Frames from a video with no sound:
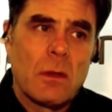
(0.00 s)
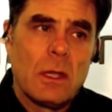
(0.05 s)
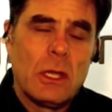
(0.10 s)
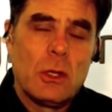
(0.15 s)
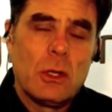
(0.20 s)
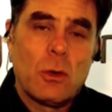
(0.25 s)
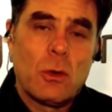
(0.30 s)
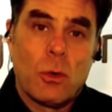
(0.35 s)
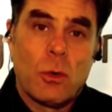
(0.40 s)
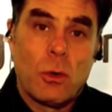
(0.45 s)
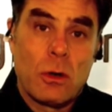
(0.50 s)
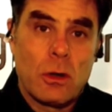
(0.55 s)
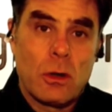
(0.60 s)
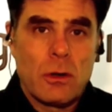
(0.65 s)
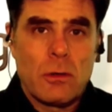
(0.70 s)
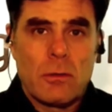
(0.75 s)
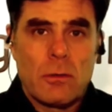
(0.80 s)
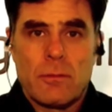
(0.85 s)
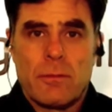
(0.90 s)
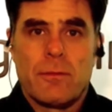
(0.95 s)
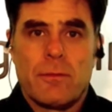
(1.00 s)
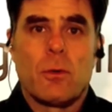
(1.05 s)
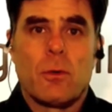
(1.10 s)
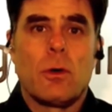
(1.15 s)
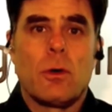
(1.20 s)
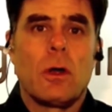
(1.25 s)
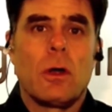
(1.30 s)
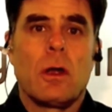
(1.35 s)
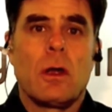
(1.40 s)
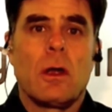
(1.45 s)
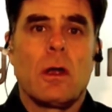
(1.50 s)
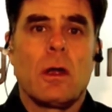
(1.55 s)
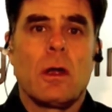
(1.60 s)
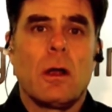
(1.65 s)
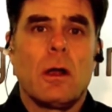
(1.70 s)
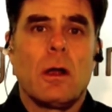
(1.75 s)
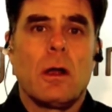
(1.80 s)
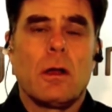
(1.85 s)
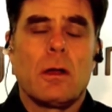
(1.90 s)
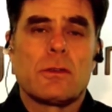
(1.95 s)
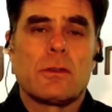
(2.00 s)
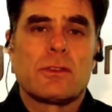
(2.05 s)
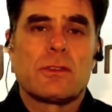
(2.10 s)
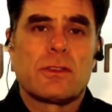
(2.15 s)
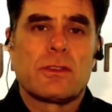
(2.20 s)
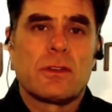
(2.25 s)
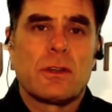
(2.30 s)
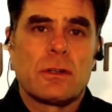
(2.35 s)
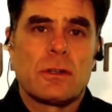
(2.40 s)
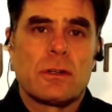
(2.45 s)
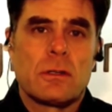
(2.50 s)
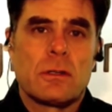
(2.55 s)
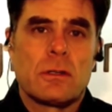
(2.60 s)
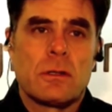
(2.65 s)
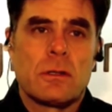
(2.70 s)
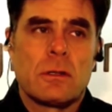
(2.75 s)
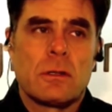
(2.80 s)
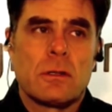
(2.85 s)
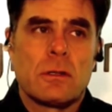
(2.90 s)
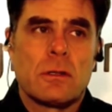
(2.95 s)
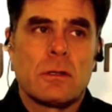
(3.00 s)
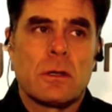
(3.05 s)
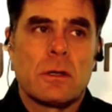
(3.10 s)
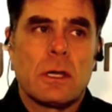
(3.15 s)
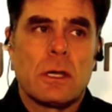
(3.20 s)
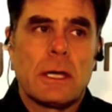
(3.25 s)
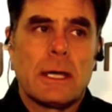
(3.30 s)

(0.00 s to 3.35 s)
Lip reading: in order for certain